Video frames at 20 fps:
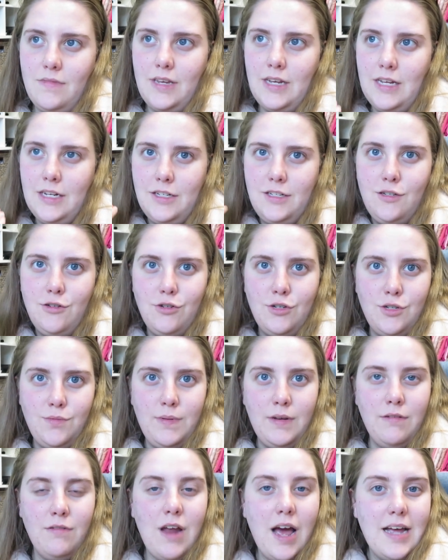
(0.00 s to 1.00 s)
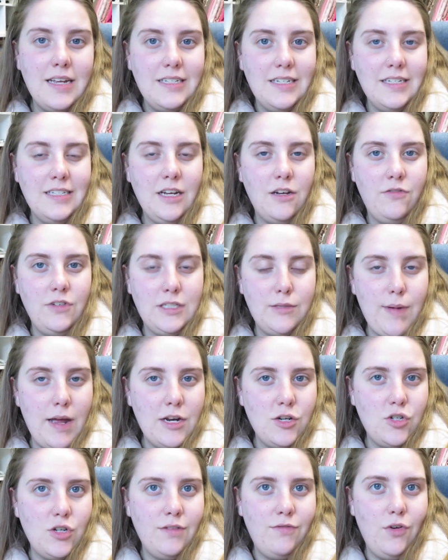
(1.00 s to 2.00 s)
it to just be nice and
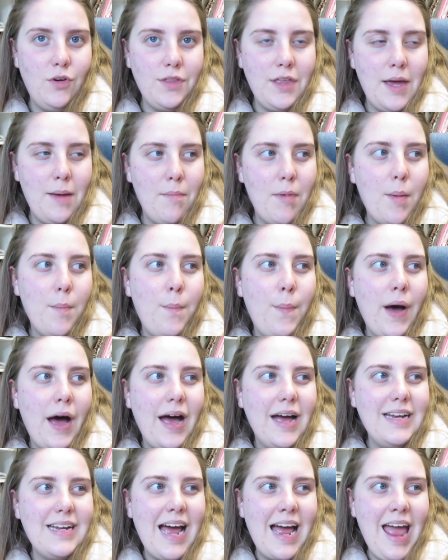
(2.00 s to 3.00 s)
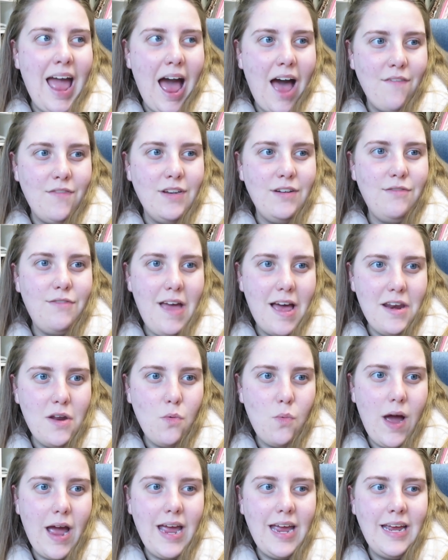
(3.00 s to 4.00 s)
self-explanatory for them. But I haven't found
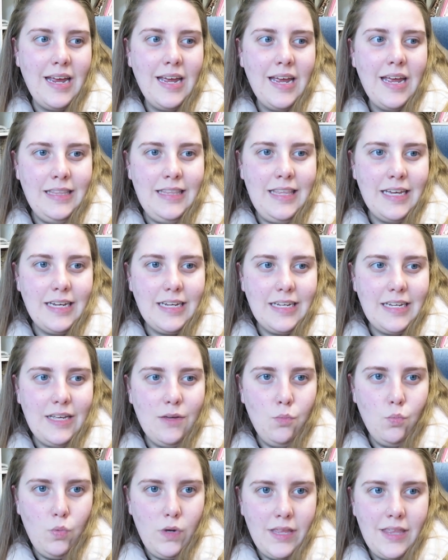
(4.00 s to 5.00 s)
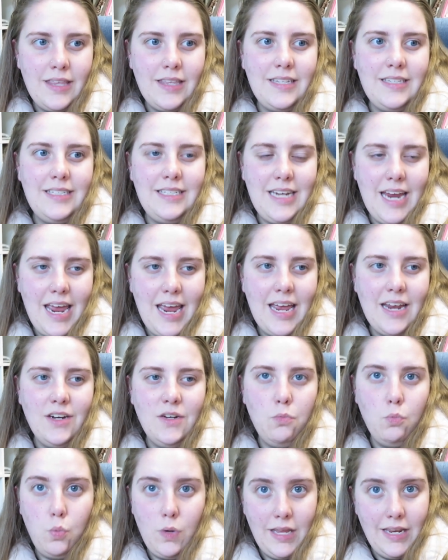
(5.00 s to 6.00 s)
a way that can
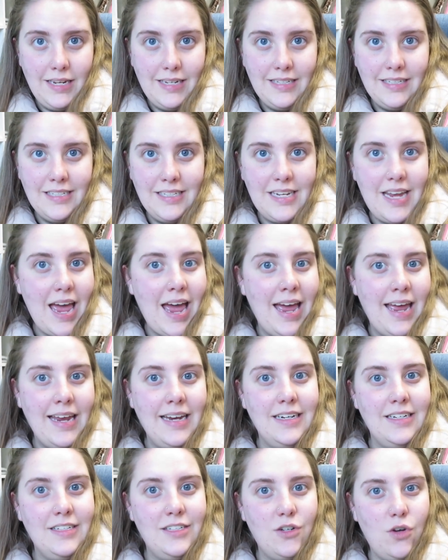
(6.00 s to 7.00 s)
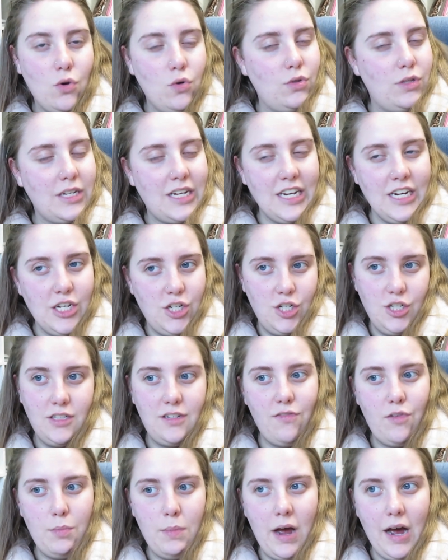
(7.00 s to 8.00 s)
withstand wind and all the conditions
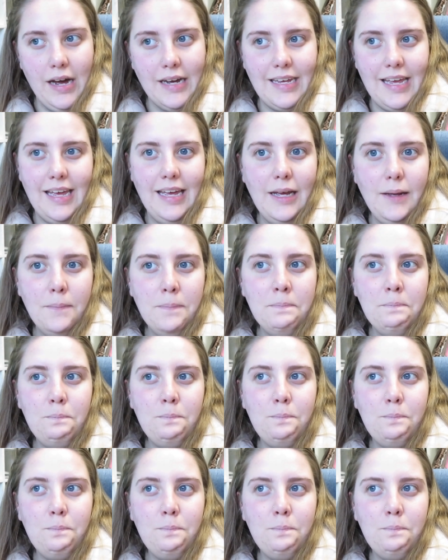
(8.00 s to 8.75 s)
of a market